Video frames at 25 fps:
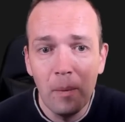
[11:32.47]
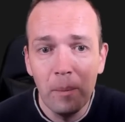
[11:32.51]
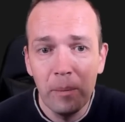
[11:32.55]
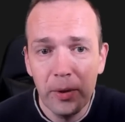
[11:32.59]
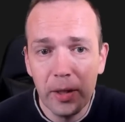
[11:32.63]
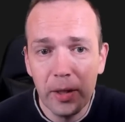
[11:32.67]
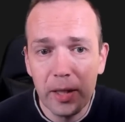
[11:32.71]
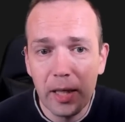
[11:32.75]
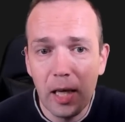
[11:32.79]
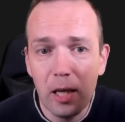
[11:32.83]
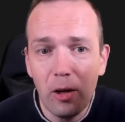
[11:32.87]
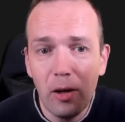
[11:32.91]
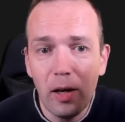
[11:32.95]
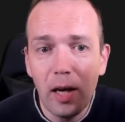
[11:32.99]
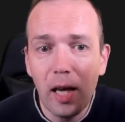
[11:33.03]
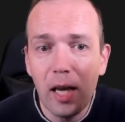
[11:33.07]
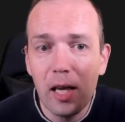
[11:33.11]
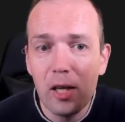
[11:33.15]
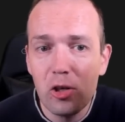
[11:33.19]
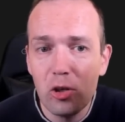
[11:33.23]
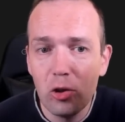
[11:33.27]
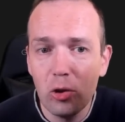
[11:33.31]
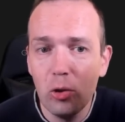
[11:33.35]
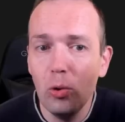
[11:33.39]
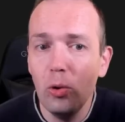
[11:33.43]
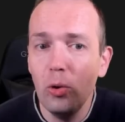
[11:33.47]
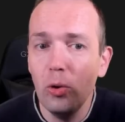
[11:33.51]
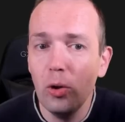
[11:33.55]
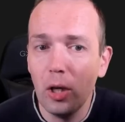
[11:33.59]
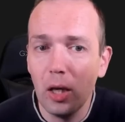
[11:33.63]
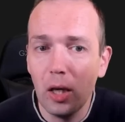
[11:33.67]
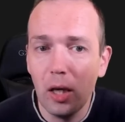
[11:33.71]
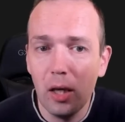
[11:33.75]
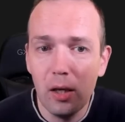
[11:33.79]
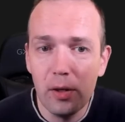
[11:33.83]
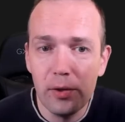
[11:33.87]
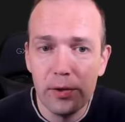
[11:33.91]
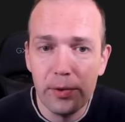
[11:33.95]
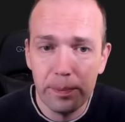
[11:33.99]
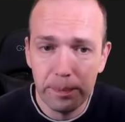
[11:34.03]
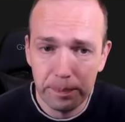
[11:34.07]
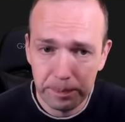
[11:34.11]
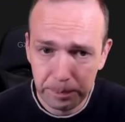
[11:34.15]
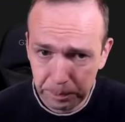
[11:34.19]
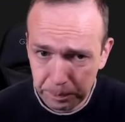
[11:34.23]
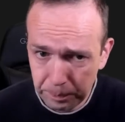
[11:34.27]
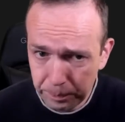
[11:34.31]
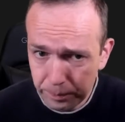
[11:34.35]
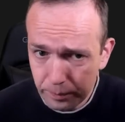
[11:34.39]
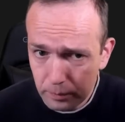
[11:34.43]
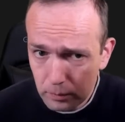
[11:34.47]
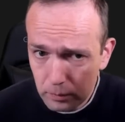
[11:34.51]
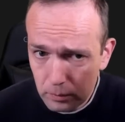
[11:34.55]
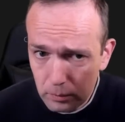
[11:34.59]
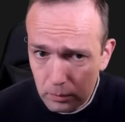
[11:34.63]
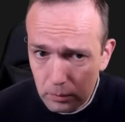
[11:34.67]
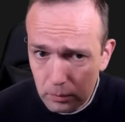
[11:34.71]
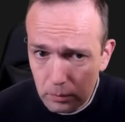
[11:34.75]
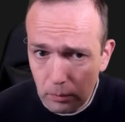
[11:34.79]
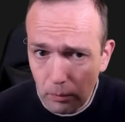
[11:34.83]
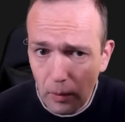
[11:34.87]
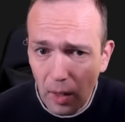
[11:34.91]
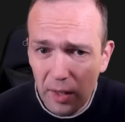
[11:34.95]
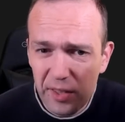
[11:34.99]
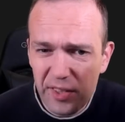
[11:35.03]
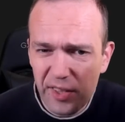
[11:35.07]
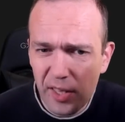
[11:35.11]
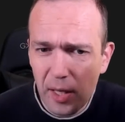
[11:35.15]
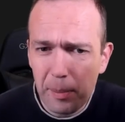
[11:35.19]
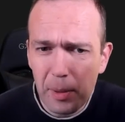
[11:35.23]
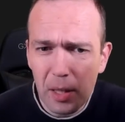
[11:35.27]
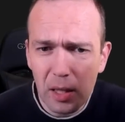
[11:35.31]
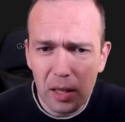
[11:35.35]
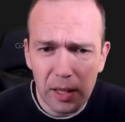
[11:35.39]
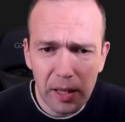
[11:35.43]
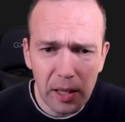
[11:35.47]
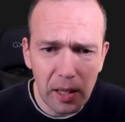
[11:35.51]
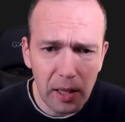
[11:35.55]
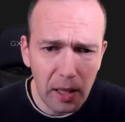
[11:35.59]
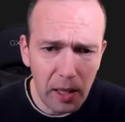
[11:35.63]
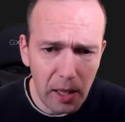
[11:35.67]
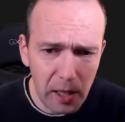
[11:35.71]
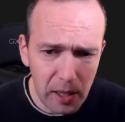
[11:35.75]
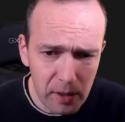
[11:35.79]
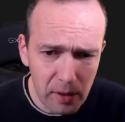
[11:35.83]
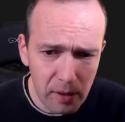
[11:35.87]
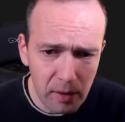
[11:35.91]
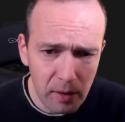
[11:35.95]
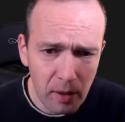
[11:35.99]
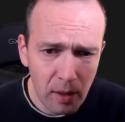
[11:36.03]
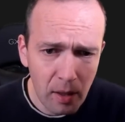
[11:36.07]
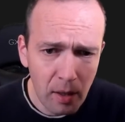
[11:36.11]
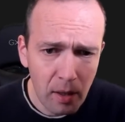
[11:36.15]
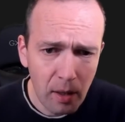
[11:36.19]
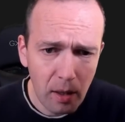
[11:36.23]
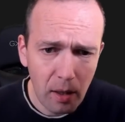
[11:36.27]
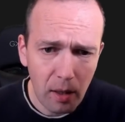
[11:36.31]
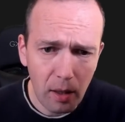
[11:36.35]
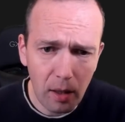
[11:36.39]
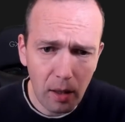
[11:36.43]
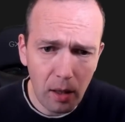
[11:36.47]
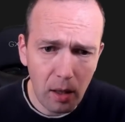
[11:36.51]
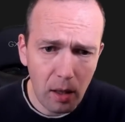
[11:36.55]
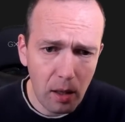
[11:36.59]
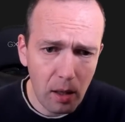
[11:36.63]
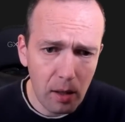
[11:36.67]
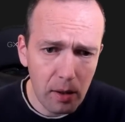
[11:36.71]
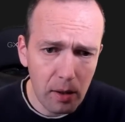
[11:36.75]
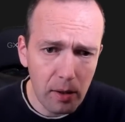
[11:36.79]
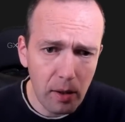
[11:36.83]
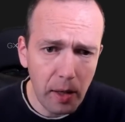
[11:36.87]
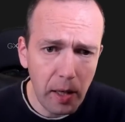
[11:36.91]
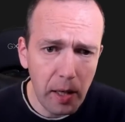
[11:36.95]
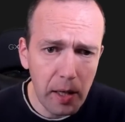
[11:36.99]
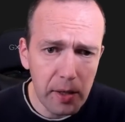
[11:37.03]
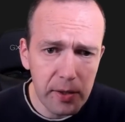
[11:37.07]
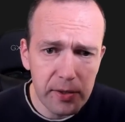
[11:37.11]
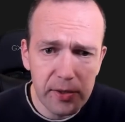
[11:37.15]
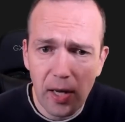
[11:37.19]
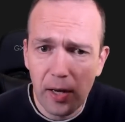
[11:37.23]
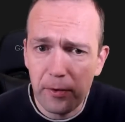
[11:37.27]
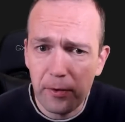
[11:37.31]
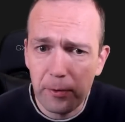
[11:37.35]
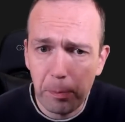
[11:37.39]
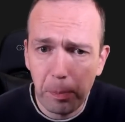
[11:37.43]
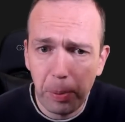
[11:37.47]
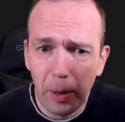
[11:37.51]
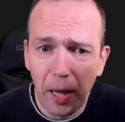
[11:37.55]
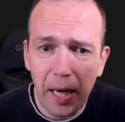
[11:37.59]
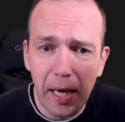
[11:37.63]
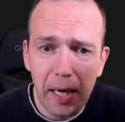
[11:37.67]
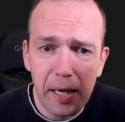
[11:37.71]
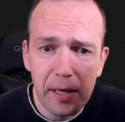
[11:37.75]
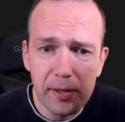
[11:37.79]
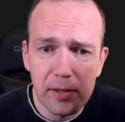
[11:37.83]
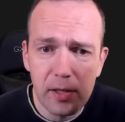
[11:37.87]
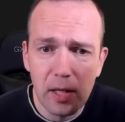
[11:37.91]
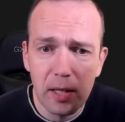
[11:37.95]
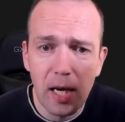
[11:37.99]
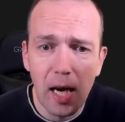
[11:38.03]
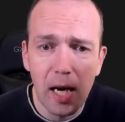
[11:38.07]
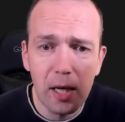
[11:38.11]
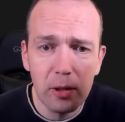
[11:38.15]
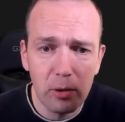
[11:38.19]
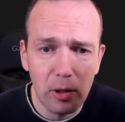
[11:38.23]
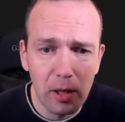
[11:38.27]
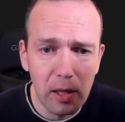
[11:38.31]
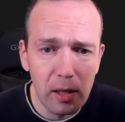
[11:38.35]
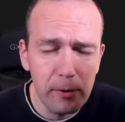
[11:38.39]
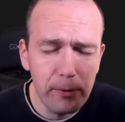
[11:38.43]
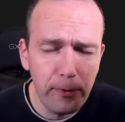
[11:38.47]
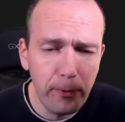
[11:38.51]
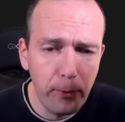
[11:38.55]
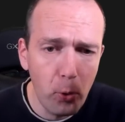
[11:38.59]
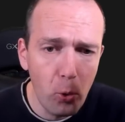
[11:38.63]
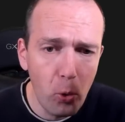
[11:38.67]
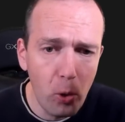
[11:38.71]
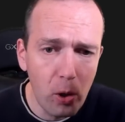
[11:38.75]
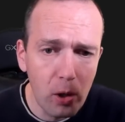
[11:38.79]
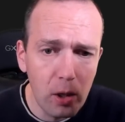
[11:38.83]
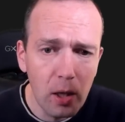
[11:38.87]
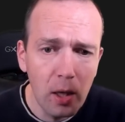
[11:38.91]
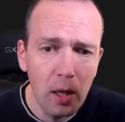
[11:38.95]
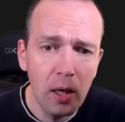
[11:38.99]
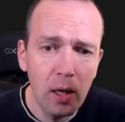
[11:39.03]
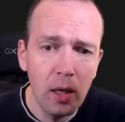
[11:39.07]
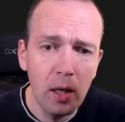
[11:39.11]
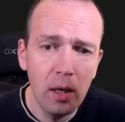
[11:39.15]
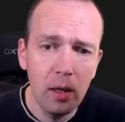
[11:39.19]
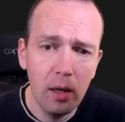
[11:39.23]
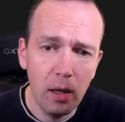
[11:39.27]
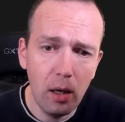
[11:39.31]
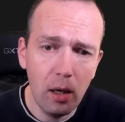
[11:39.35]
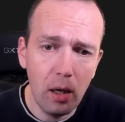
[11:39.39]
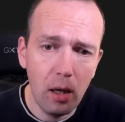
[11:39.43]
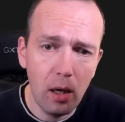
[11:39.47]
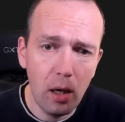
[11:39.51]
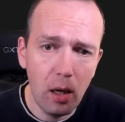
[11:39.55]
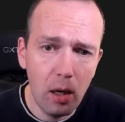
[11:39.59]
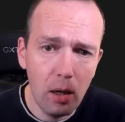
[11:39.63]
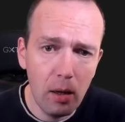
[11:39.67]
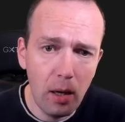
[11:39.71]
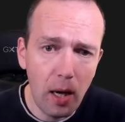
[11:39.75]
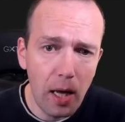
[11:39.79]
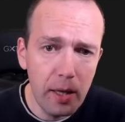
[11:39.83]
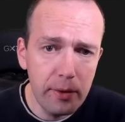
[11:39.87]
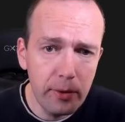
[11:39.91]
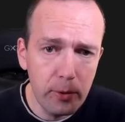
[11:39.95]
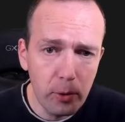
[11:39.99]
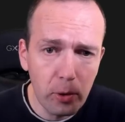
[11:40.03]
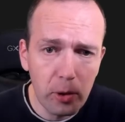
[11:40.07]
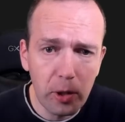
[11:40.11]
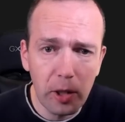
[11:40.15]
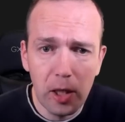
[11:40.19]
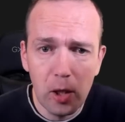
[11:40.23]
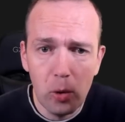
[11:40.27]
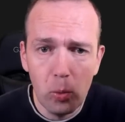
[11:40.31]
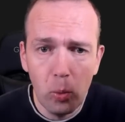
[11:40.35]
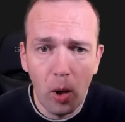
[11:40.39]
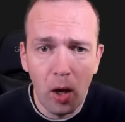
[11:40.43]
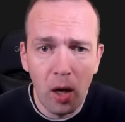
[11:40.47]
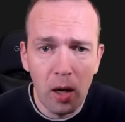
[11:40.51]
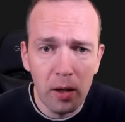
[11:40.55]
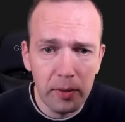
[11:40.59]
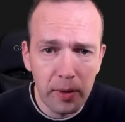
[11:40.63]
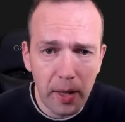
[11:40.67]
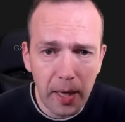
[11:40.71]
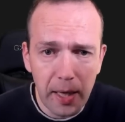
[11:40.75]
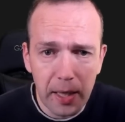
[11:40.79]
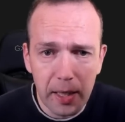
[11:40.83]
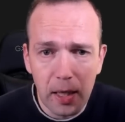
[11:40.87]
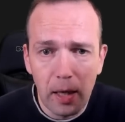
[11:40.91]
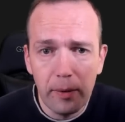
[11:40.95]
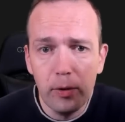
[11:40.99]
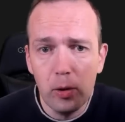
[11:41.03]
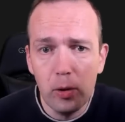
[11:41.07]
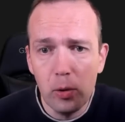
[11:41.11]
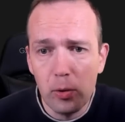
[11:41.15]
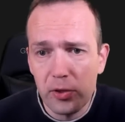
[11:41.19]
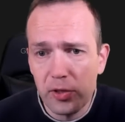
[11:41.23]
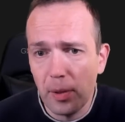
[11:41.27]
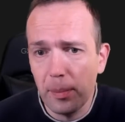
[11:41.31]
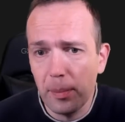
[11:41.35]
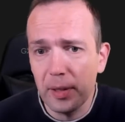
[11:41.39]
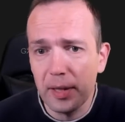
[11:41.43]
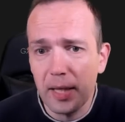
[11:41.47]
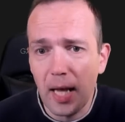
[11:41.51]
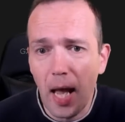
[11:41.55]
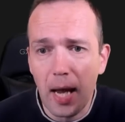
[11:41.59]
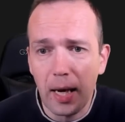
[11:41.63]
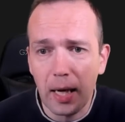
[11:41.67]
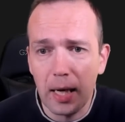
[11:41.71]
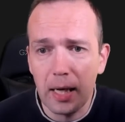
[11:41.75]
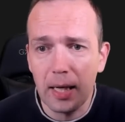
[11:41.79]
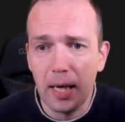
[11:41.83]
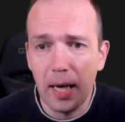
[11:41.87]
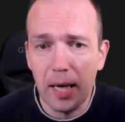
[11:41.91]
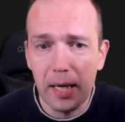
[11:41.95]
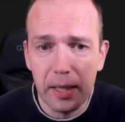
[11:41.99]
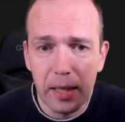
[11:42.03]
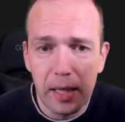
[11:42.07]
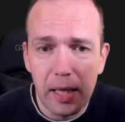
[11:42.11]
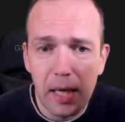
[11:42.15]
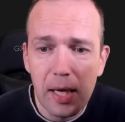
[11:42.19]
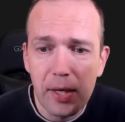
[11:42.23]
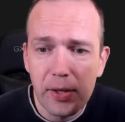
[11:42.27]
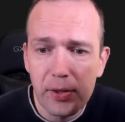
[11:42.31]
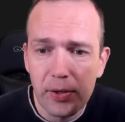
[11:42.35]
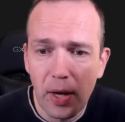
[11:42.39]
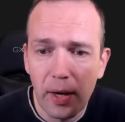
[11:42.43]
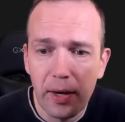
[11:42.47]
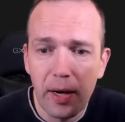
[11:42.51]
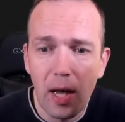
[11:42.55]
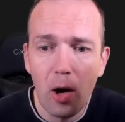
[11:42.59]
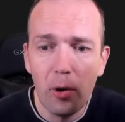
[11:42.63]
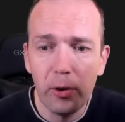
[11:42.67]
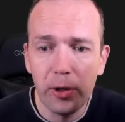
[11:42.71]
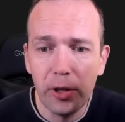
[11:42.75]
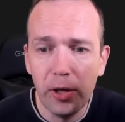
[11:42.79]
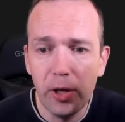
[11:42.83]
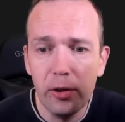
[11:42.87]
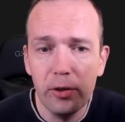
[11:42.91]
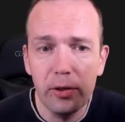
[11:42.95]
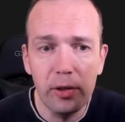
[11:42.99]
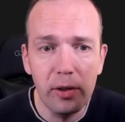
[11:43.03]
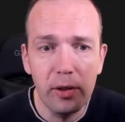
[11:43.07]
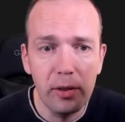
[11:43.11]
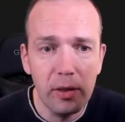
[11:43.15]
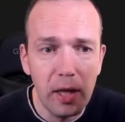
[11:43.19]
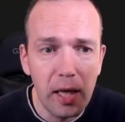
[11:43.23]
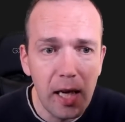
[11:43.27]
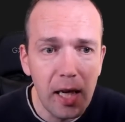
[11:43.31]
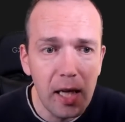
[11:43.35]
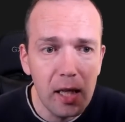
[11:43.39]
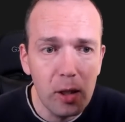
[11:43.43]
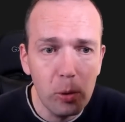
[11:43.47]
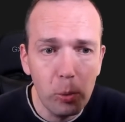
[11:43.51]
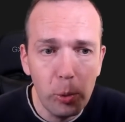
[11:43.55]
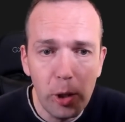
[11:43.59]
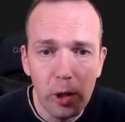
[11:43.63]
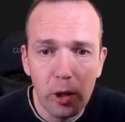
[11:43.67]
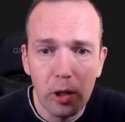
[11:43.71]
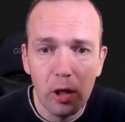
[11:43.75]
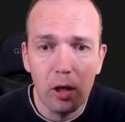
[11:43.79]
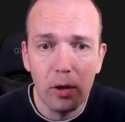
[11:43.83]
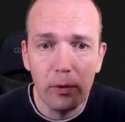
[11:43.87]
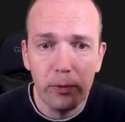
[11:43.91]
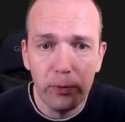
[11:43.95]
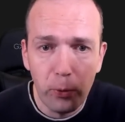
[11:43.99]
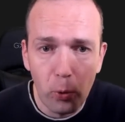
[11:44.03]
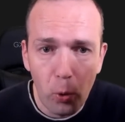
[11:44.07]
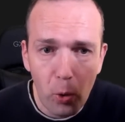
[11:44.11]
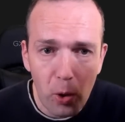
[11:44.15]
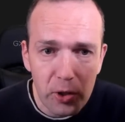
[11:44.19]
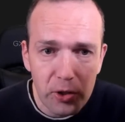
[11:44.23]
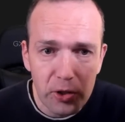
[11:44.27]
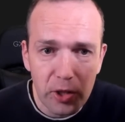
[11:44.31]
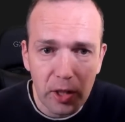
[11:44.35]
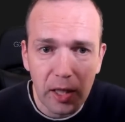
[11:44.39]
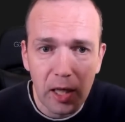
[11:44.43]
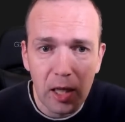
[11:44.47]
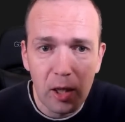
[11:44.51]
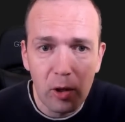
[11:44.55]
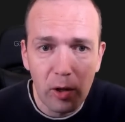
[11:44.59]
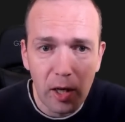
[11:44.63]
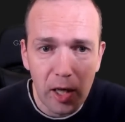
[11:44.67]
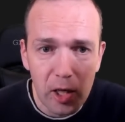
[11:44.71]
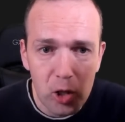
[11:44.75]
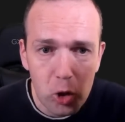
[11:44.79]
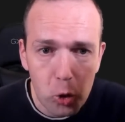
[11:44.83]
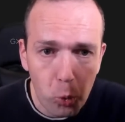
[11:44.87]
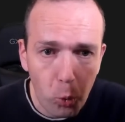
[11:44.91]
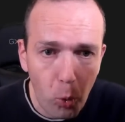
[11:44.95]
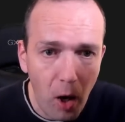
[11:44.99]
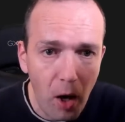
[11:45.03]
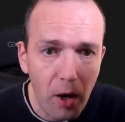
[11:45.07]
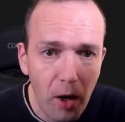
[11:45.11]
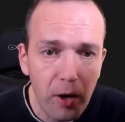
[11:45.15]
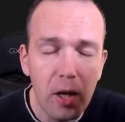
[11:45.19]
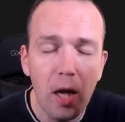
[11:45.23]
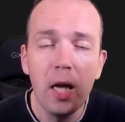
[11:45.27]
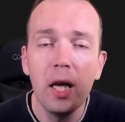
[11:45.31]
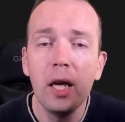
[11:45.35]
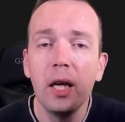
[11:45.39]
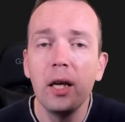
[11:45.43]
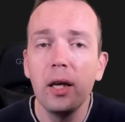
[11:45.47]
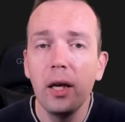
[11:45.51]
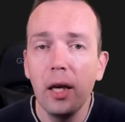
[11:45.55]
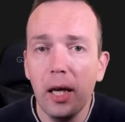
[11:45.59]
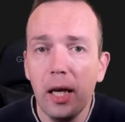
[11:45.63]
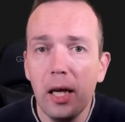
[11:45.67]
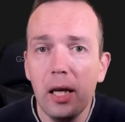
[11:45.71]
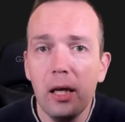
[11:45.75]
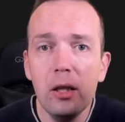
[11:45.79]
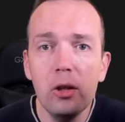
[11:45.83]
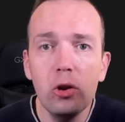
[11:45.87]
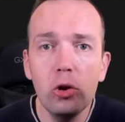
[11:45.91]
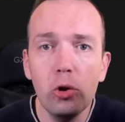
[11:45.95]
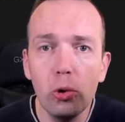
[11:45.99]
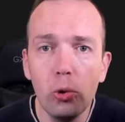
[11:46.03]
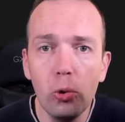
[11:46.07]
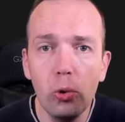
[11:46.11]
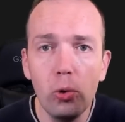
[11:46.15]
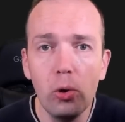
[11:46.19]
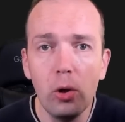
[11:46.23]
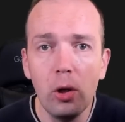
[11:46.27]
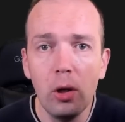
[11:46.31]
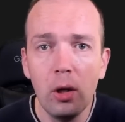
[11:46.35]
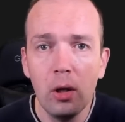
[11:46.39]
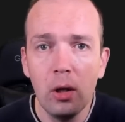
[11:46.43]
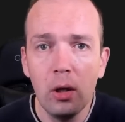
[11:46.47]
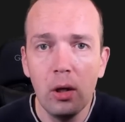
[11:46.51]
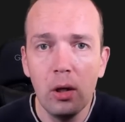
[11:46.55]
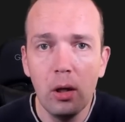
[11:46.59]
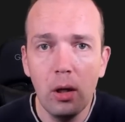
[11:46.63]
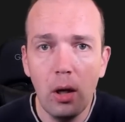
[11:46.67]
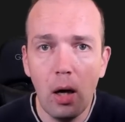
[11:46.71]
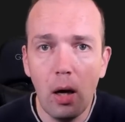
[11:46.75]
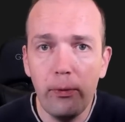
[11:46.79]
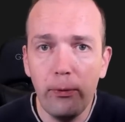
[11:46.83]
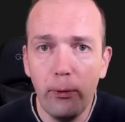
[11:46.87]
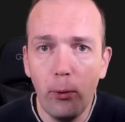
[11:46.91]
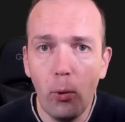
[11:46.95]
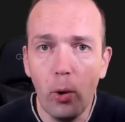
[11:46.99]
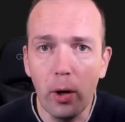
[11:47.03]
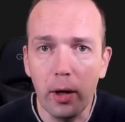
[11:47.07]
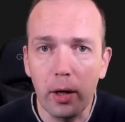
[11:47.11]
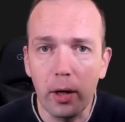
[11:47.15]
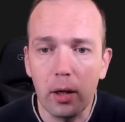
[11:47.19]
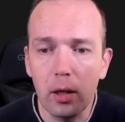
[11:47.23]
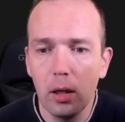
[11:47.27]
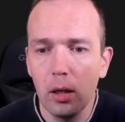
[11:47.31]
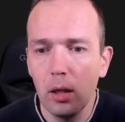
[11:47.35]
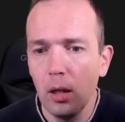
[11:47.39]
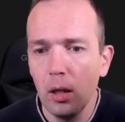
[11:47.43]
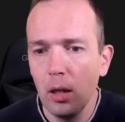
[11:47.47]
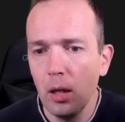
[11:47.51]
The king on h2 is seemingly in a safe place. The knight on e4 and the rook on e1, they give you some attacking ideas. And now here indeed, we are going to force the king on h1 into a fork.